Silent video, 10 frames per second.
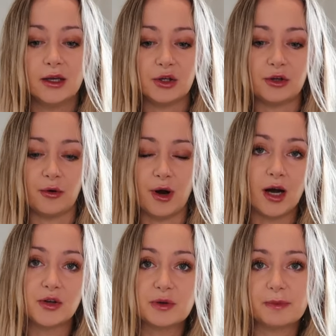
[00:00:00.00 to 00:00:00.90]
you know,
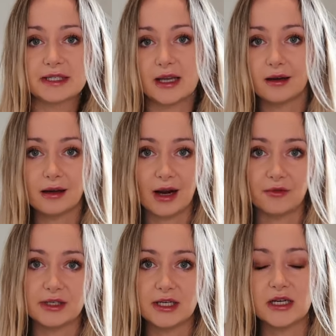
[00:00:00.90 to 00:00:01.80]
100%
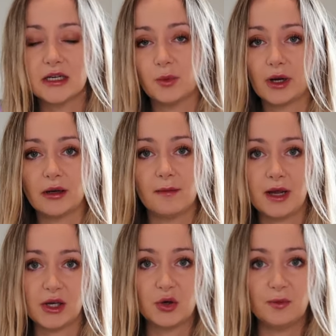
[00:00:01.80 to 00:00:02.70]
guaranteed, we're gonna
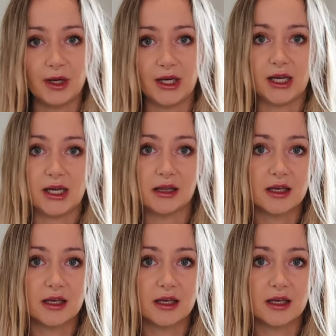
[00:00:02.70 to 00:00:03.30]
make you money,